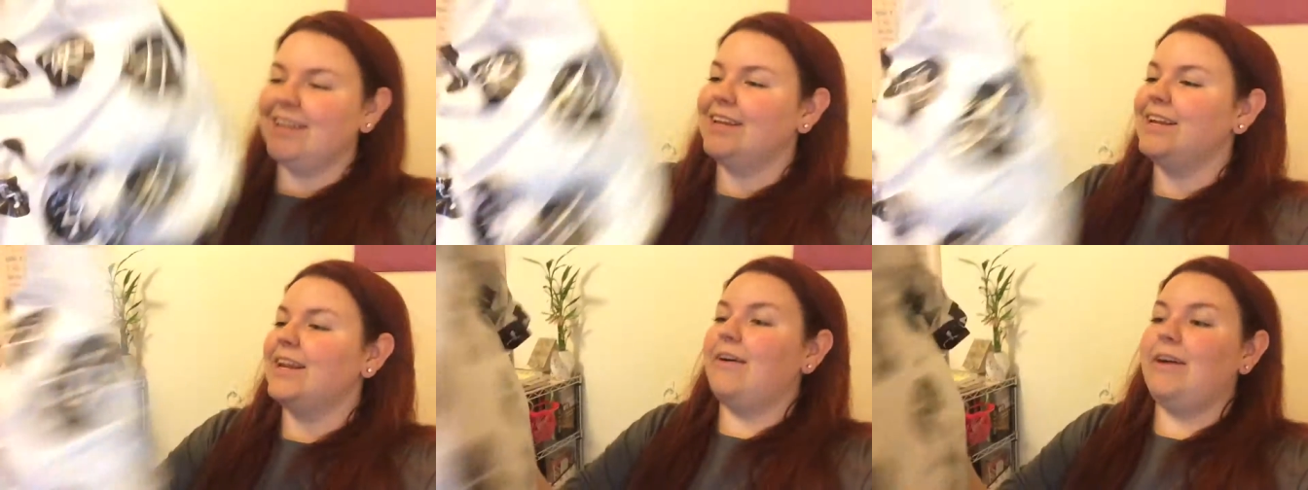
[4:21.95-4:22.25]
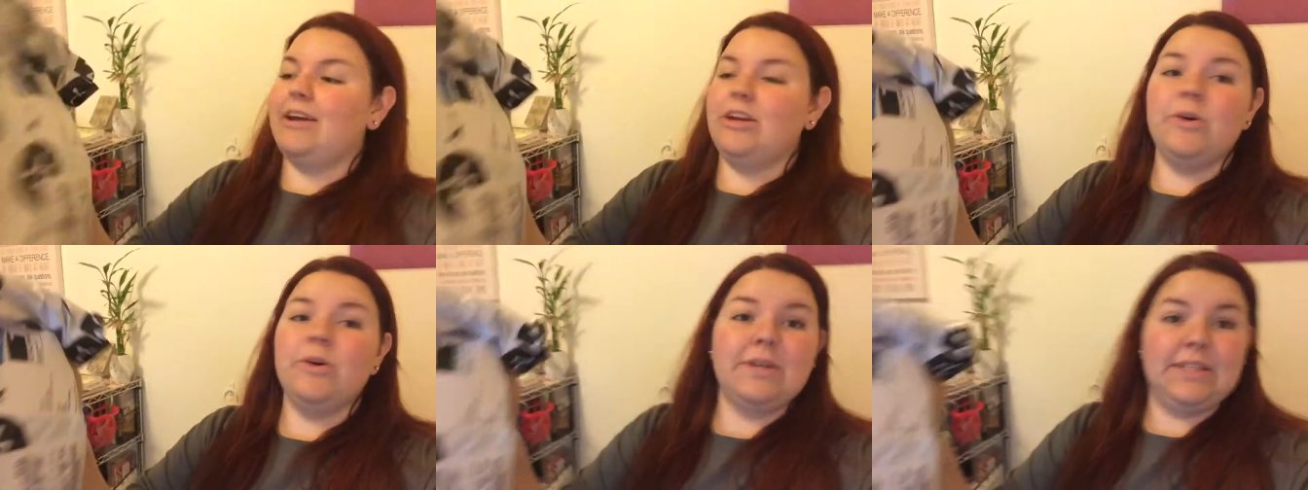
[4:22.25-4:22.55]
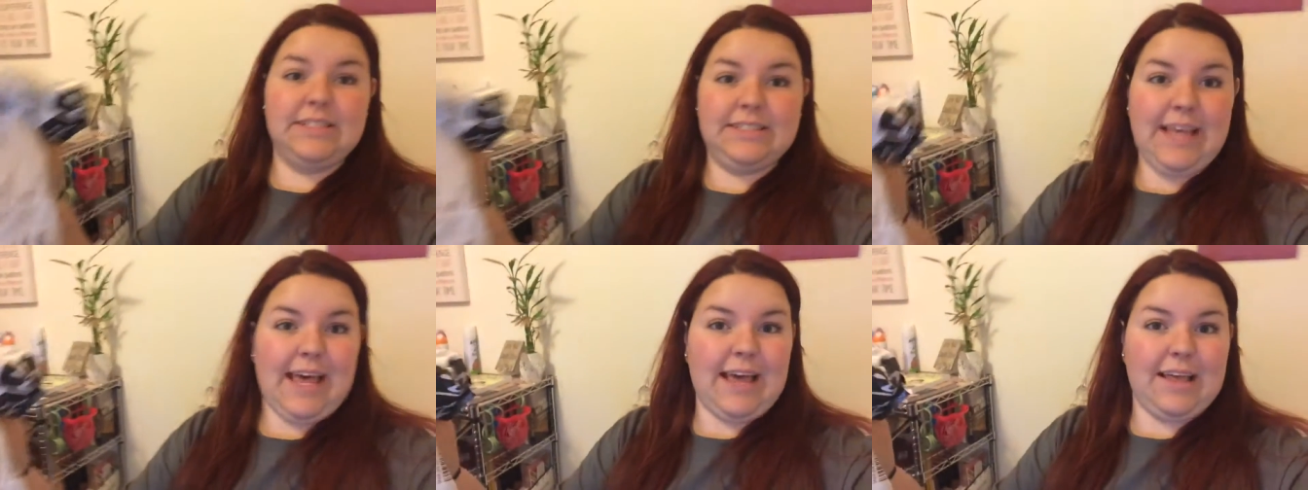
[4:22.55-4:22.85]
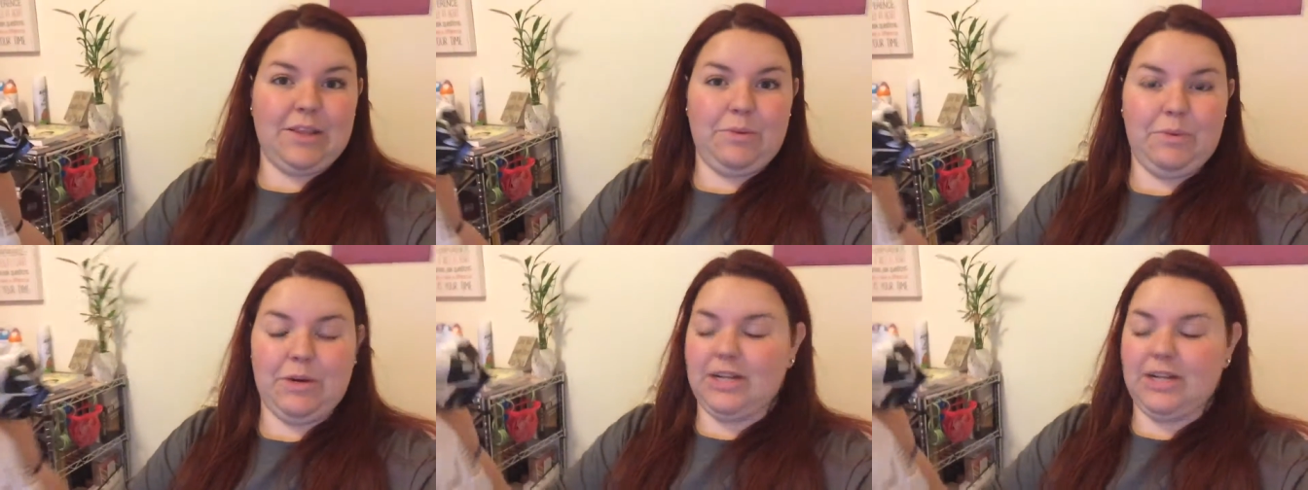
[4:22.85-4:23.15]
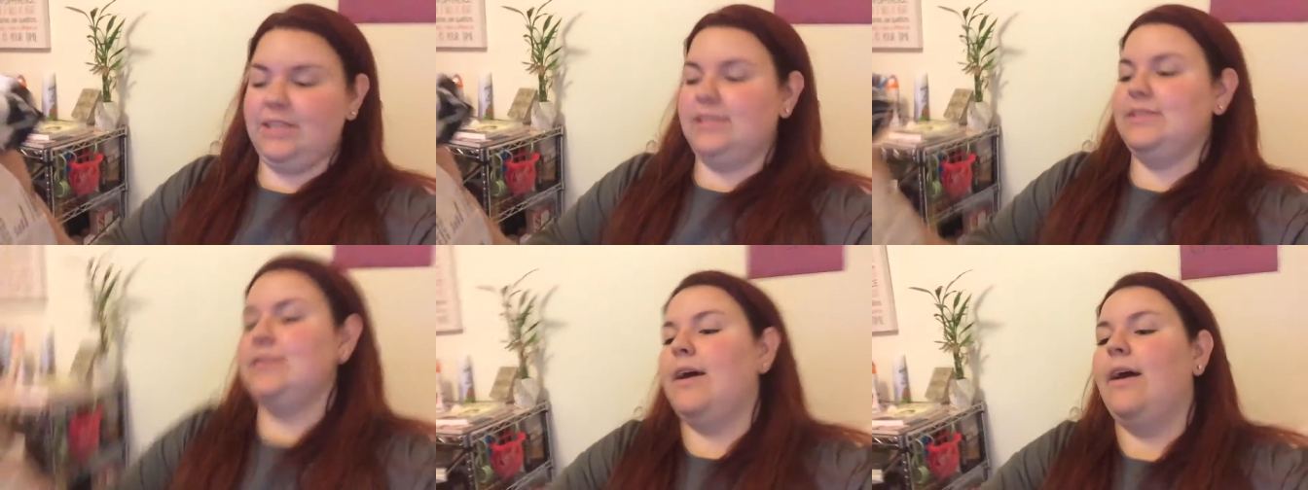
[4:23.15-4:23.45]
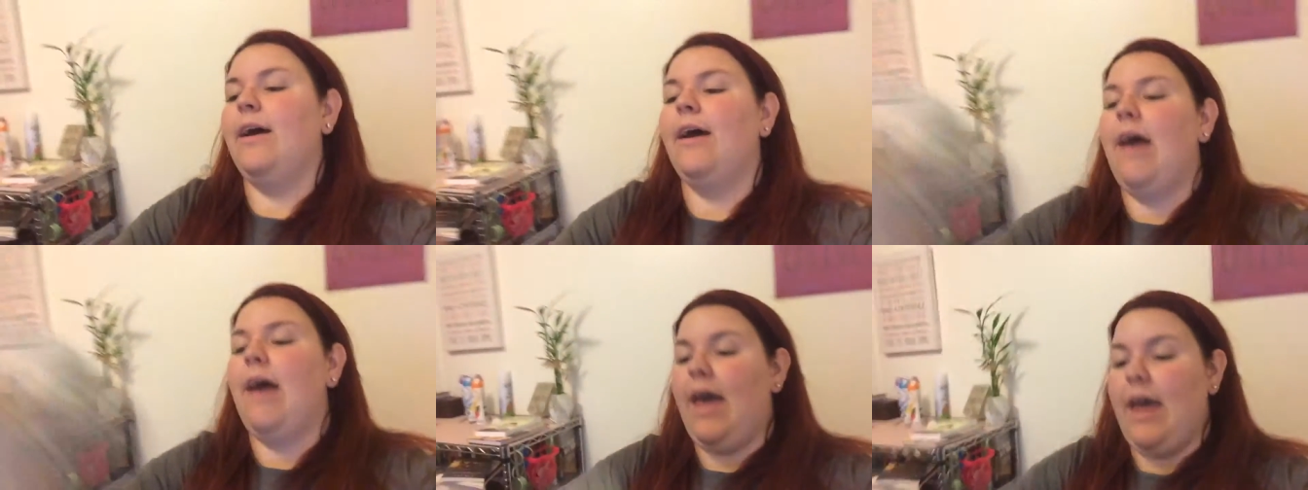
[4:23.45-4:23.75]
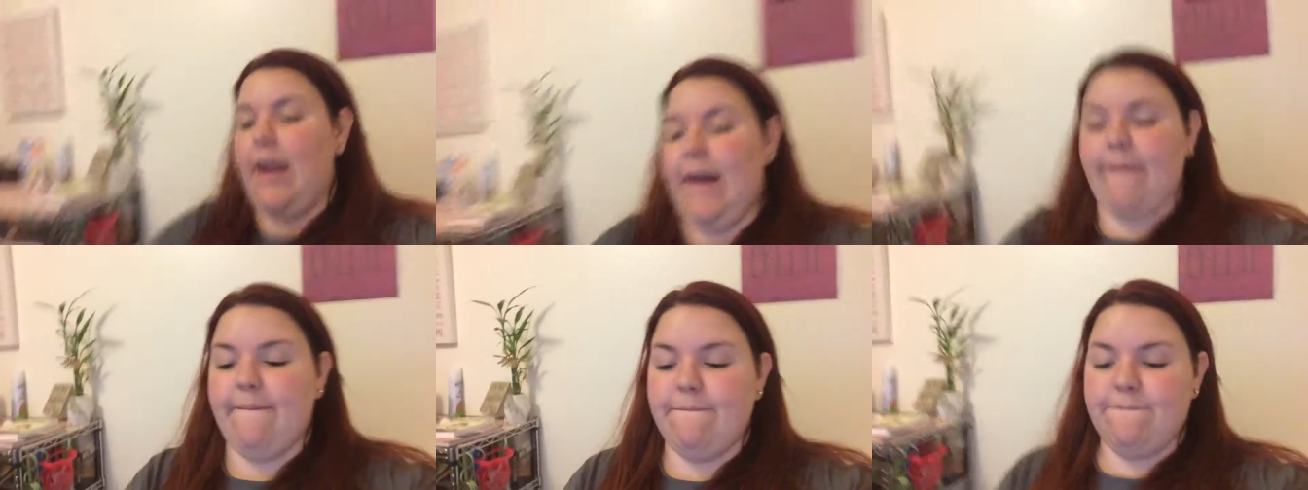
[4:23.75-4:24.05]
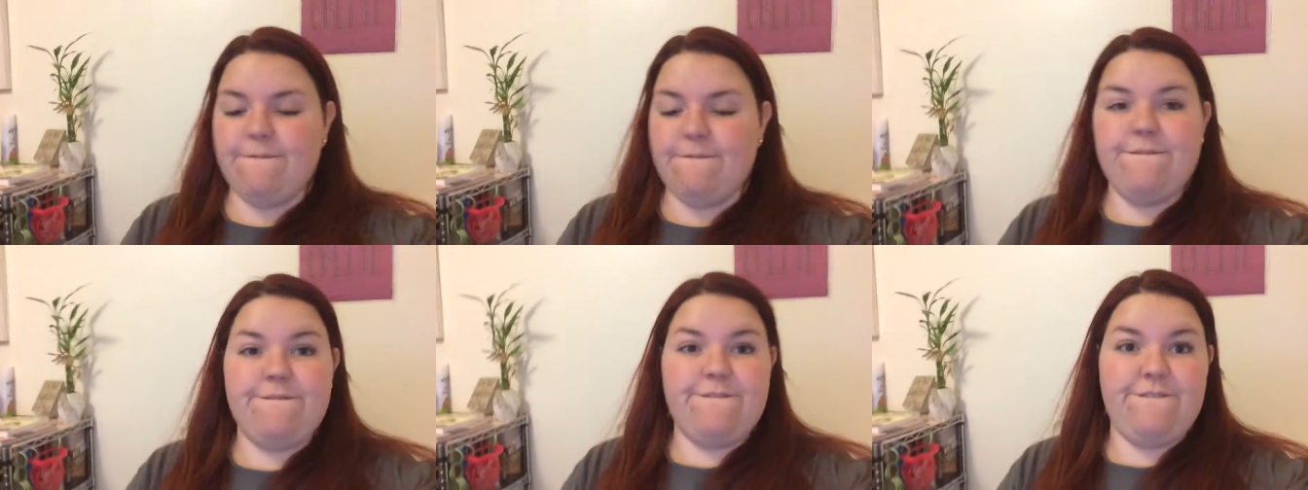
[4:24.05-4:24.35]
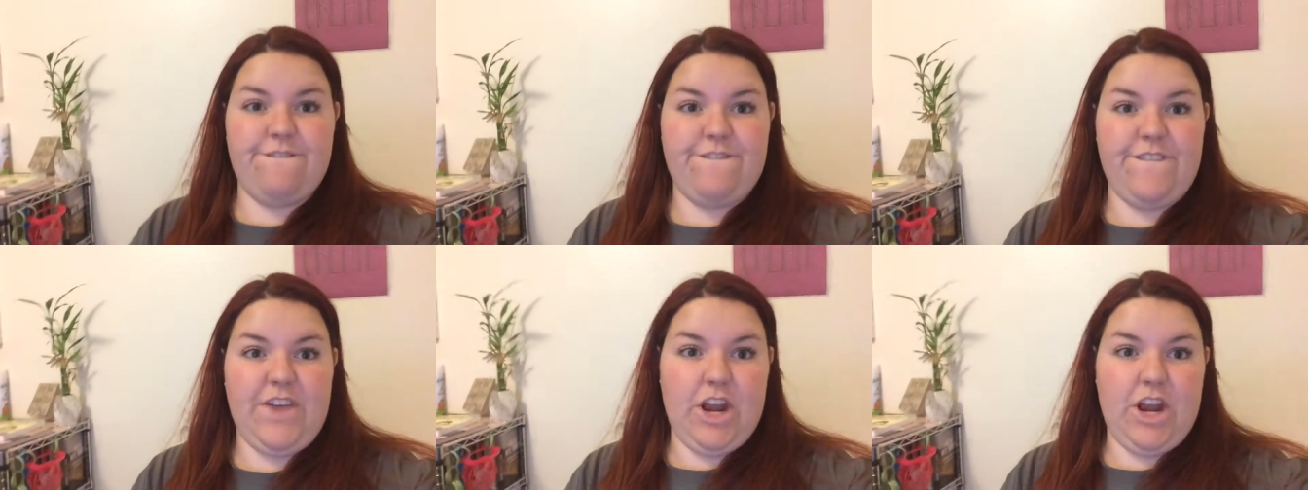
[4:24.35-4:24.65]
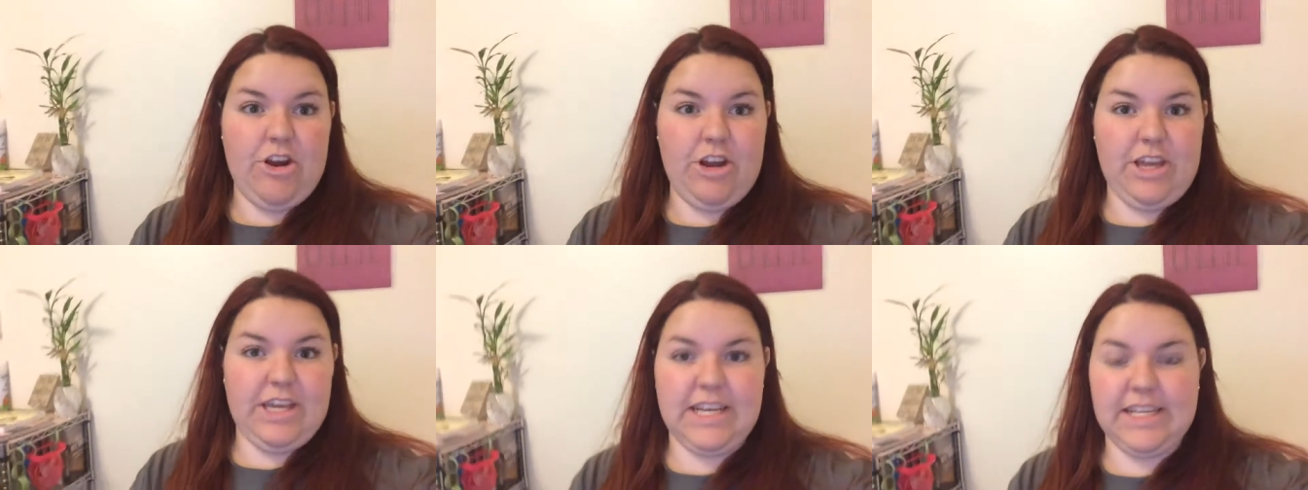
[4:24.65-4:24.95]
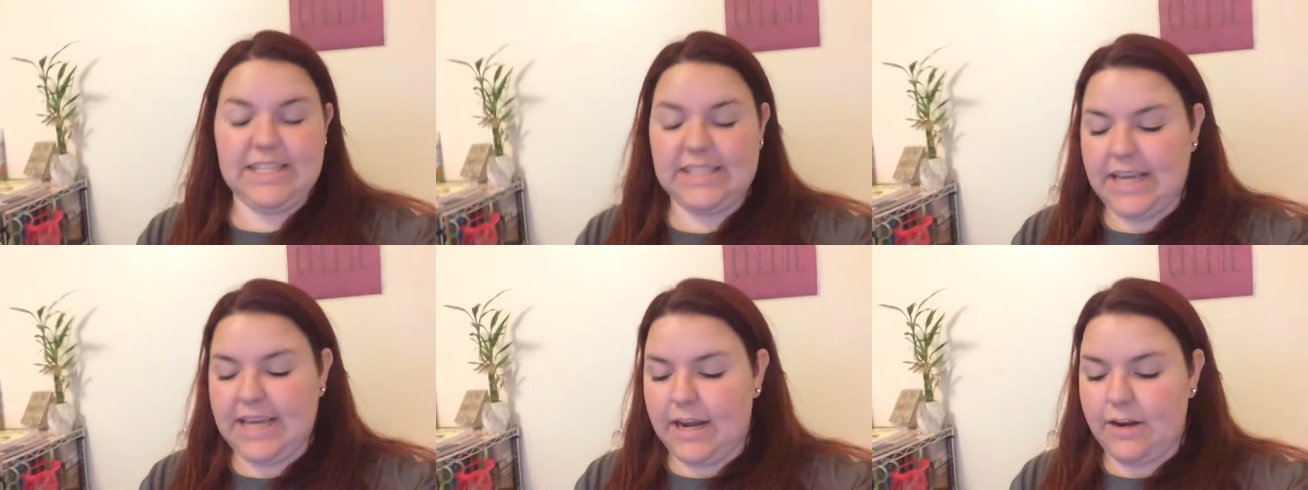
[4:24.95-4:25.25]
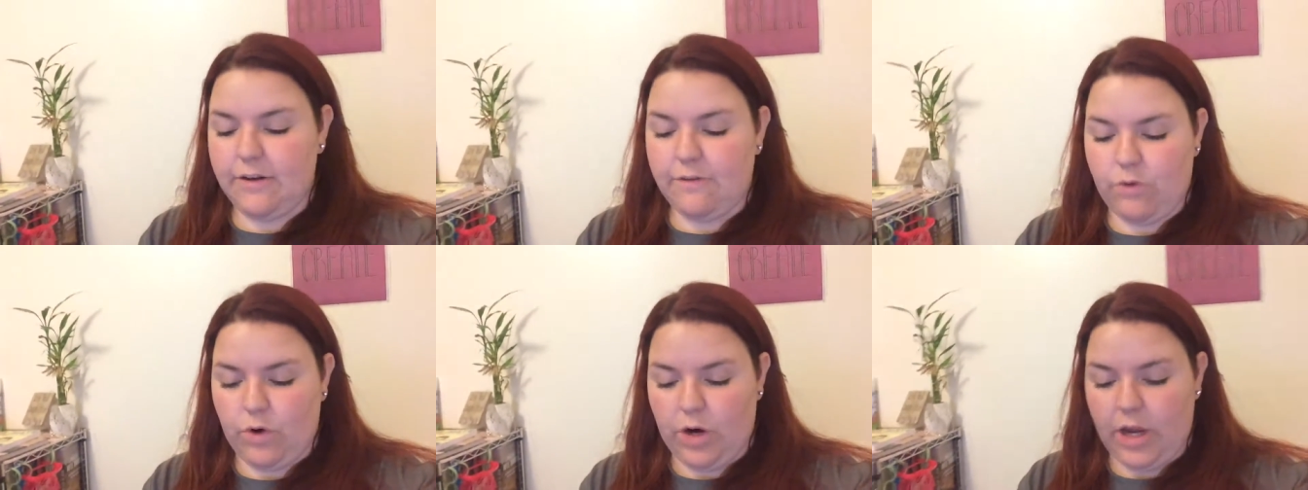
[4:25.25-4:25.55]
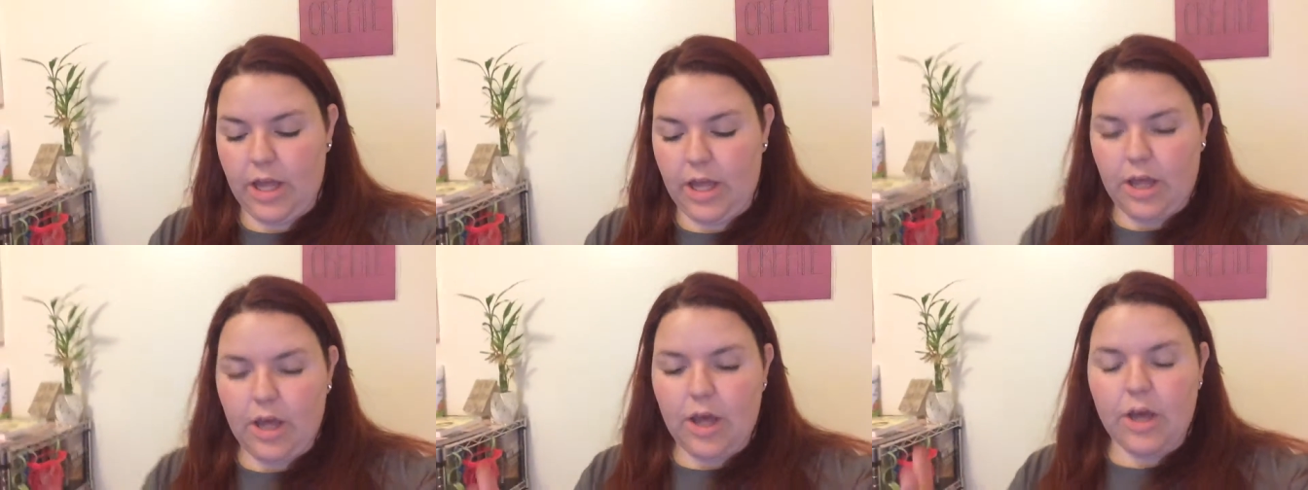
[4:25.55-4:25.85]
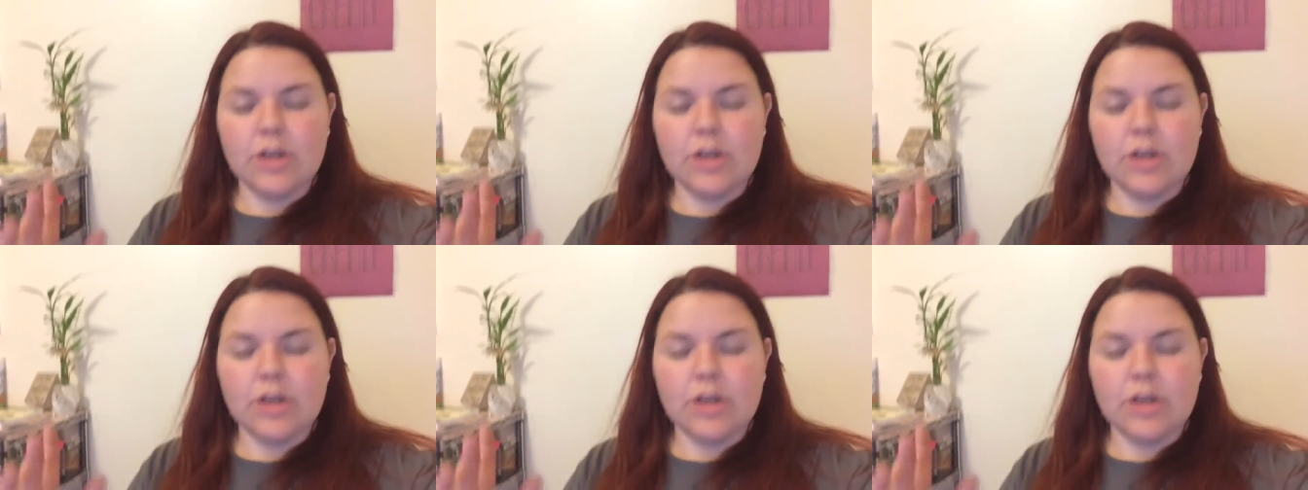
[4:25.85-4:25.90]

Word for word: Now I know exactly what it is. I'm very excited for it.